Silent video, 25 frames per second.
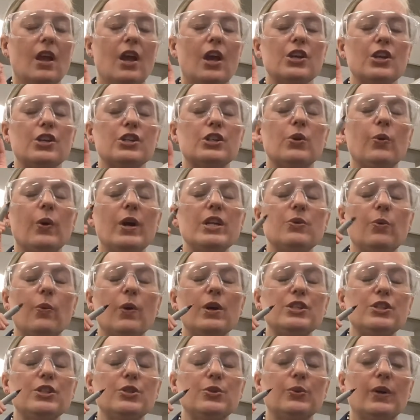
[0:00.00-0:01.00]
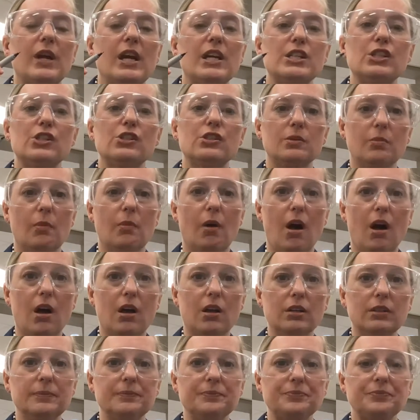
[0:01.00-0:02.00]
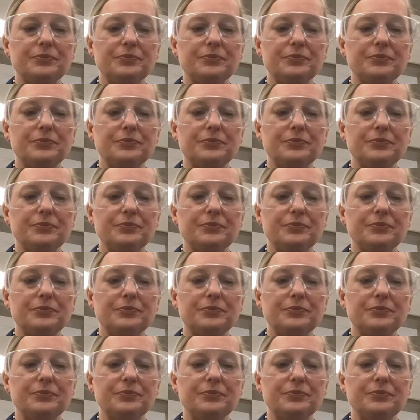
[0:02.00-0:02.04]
You're going to want to write small